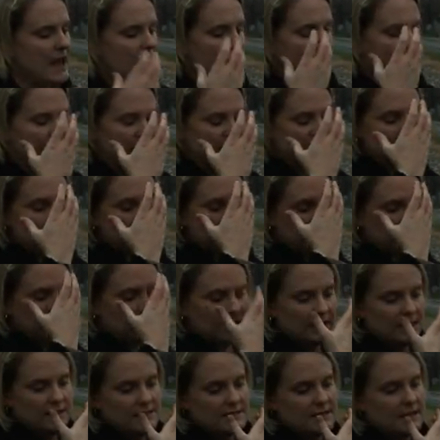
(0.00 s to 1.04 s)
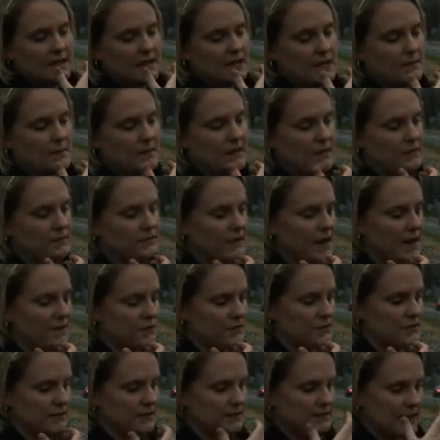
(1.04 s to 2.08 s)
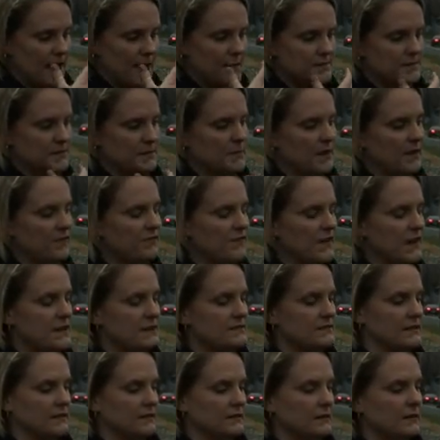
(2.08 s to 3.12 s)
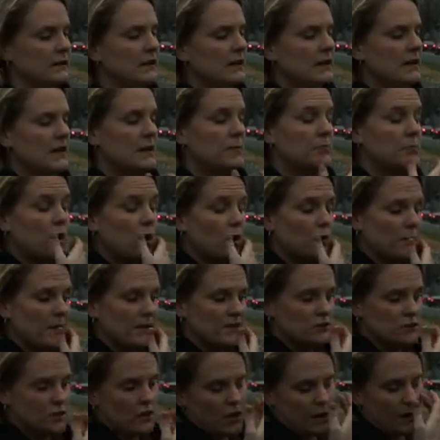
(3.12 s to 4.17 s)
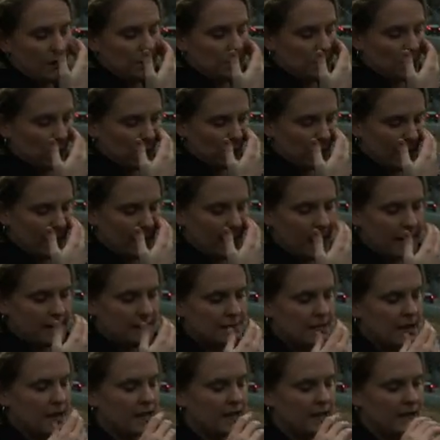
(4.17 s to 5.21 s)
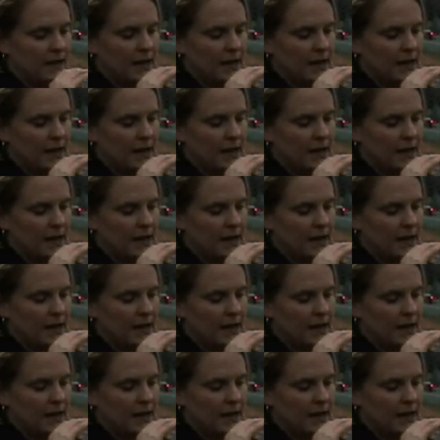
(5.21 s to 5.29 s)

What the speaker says: I think what he did is he hit me 5 or 6 times in my face, and he broke my jaw and broke my eye socket.